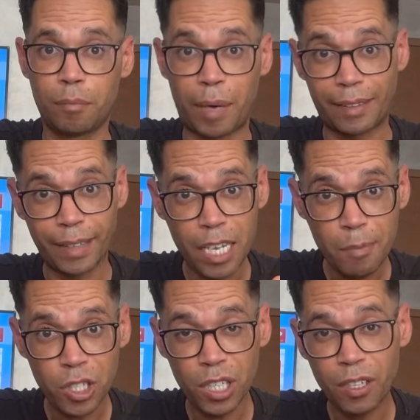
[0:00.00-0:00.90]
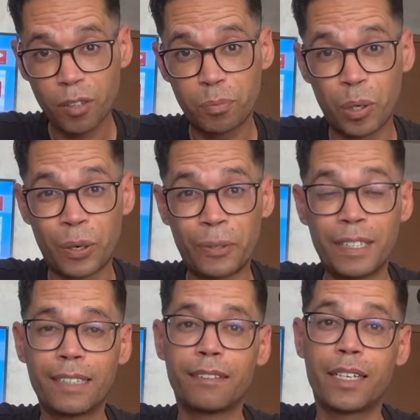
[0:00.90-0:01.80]
But Imagine dot b o
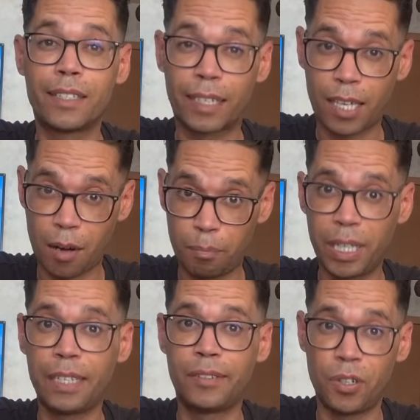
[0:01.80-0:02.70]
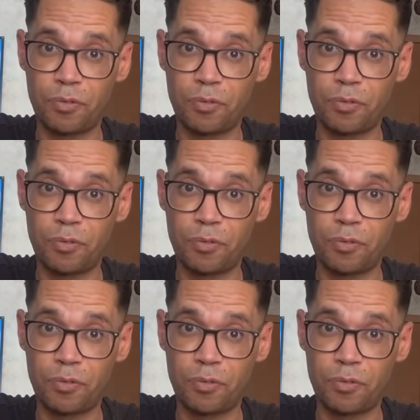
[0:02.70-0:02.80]
is a complete